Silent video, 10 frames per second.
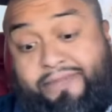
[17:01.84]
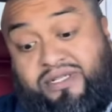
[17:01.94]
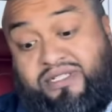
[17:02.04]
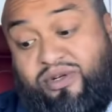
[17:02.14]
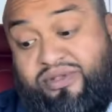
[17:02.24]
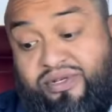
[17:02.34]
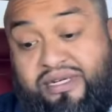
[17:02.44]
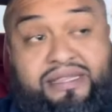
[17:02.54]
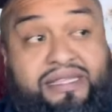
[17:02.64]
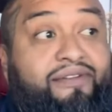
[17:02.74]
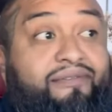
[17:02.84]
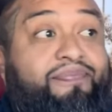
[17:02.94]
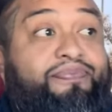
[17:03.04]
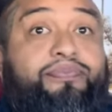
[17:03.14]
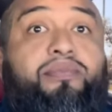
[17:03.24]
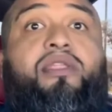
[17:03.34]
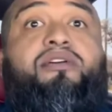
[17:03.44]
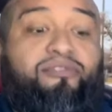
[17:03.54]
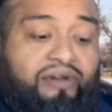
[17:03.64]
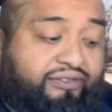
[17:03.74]
Because they're not that
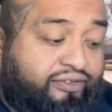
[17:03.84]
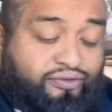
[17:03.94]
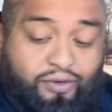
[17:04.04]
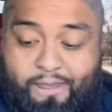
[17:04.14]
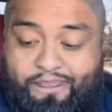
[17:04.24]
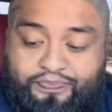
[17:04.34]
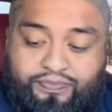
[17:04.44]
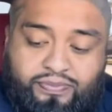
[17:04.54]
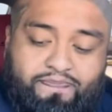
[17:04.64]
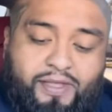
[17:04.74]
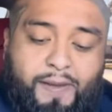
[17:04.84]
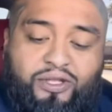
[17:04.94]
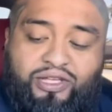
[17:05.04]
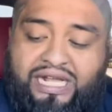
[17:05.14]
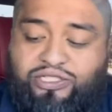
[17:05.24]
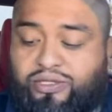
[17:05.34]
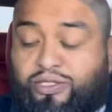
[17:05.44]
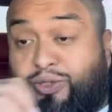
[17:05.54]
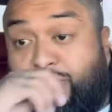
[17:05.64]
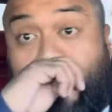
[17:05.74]
flavorful. But you guys know the
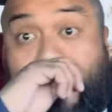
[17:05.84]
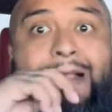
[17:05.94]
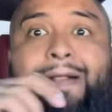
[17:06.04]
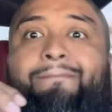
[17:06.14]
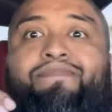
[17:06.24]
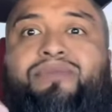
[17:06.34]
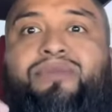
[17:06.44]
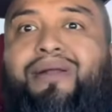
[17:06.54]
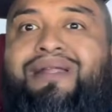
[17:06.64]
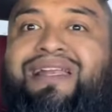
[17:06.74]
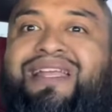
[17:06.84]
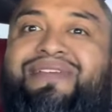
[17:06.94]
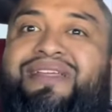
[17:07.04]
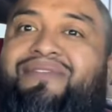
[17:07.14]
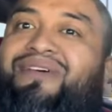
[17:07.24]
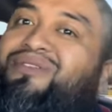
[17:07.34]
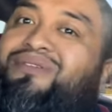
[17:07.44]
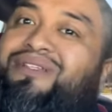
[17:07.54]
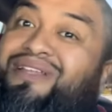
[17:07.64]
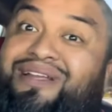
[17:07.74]
drill. No, I'm not leaving yet,
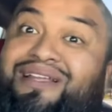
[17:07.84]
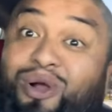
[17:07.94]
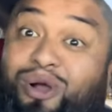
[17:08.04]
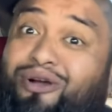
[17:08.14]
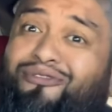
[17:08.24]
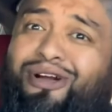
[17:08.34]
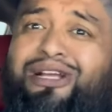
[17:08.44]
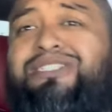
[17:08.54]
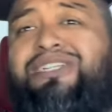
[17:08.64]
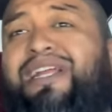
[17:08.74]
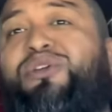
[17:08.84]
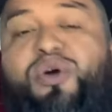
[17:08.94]
vatos. You're like, oh, fuck, he's in it.